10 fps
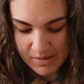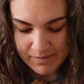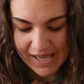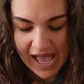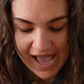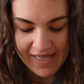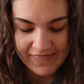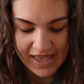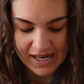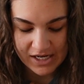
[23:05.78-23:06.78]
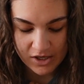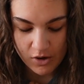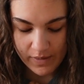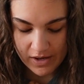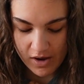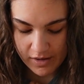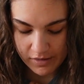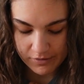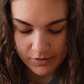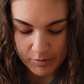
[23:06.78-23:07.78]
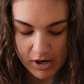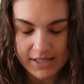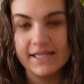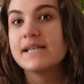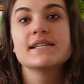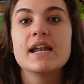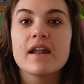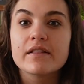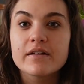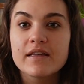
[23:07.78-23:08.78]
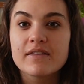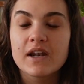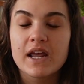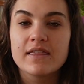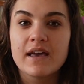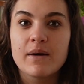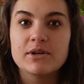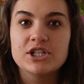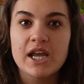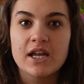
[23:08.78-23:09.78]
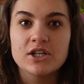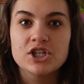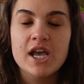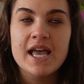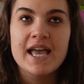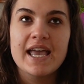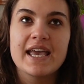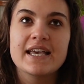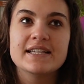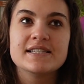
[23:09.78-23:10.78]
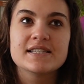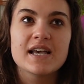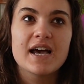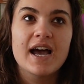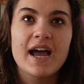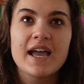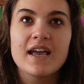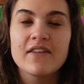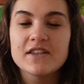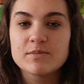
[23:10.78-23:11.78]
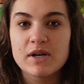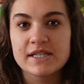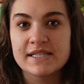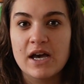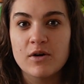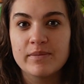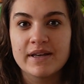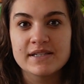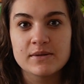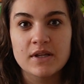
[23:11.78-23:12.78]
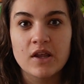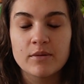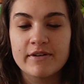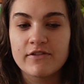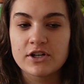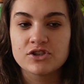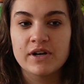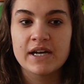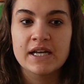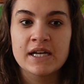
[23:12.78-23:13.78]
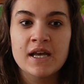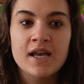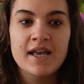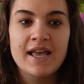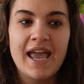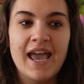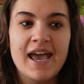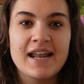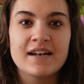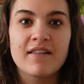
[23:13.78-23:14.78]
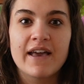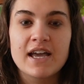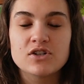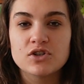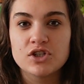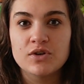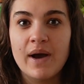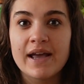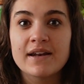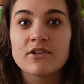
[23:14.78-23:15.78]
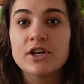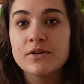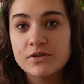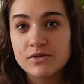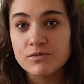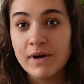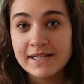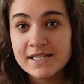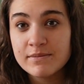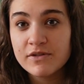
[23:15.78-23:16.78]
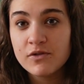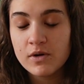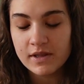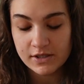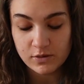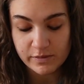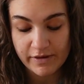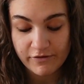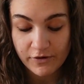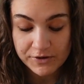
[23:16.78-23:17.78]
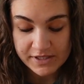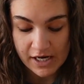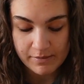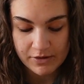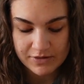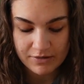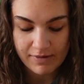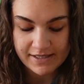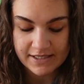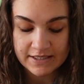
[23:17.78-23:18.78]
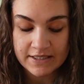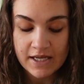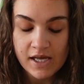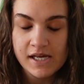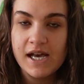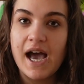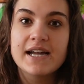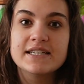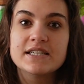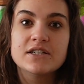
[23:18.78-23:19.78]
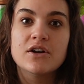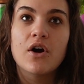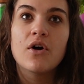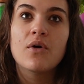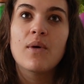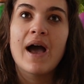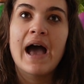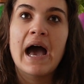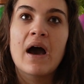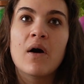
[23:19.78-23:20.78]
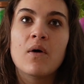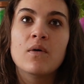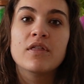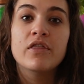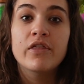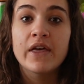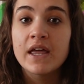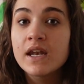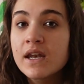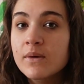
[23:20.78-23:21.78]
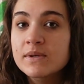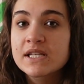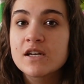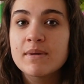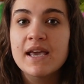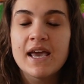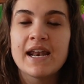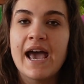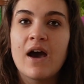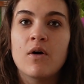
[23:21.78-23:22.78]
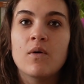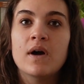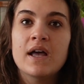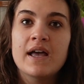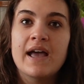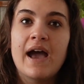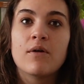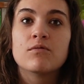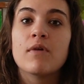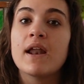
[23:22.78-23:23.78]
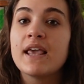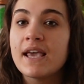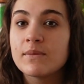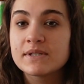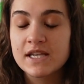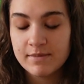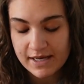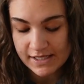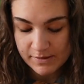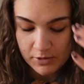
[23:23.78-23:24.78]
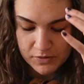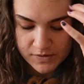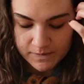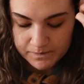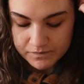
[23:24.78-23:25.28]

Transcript: yeah, and then going on through the process, another thing that I think I would change is I cut this process out because I was a little bit frustrated, and like I told you, I had never used resin before. This was my first time using resin. I didn't know how thin it was going to be and how runny it was going to be, I suppose.